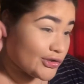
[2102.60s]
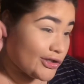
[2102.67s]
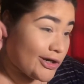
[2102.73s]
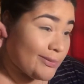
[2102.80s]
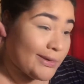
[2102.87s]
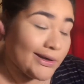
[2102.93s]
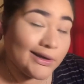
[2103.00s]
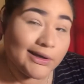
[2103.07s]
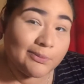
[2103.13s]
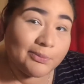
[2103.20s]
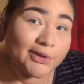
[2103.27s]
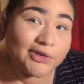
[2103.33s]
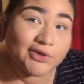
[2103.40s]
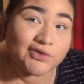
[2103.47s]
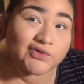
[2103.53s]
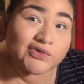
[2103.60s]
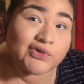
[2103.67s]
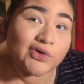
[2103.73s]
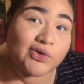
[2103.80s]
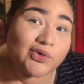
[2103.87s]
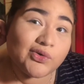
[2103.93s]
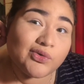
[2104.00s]
Everybody got opinions
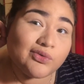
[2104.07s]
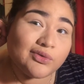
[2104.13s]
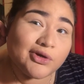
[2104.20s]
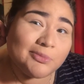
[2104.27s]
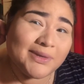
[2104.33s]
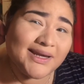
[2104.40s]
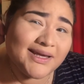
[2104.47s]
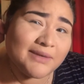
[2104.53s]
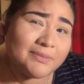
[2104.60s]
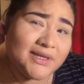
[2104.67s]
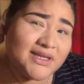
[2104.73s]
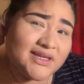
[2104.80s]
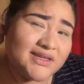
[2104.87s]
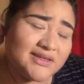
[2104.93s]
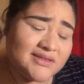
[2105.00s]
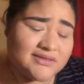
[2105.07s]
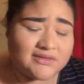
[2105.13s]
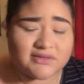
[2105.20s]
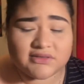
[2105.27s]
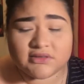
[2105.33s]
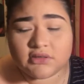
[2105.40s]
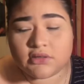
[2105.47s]
though. Everybody got
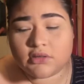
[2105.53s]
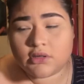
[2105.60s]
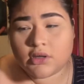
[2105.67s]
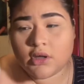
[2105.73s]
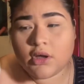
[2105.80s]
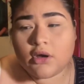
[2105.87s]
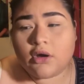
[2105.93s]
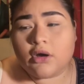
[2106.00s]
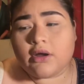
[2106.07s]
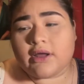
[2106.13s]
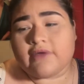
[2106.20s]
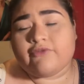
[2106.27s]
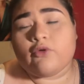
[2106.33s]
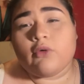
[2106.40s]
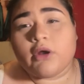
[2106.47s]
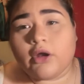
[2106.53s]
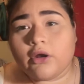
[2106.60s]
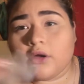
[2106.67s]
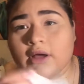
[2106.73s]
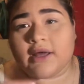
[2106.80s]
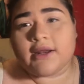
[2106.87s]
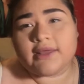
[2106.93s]
opinions. Alright, if you want to
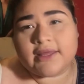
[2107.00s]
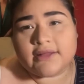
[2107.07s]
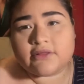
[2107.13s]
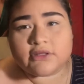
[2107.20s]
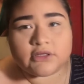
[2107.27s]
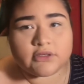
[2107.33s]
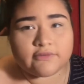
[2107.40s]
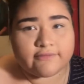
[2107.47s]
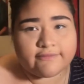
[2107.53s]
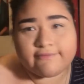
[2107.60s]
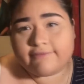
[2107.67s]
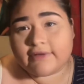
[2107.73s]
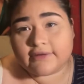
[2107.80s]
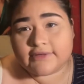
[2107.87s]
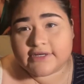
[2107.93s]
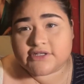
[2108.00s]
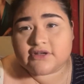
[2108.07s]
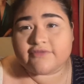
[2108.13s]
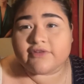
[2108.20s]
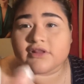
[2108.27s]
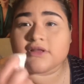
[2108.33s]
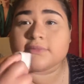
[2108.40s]
know how to get the foundation
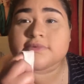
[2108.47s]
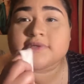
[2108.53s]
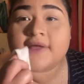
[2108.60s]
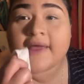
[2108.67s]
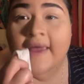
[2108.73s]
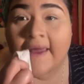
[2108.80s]
off your lips,